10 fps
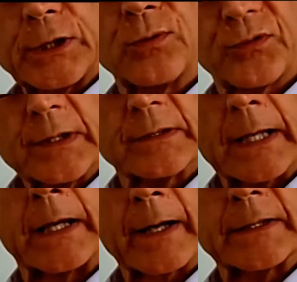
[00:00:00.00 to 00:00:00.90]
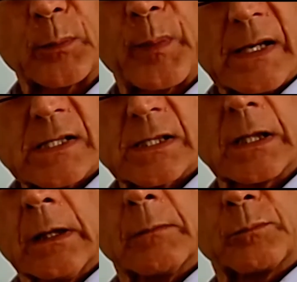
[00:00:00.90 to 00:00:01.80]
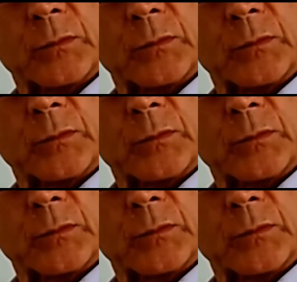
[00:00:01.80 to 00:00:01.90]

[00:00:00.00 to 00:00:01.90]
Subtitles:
think they like the best. You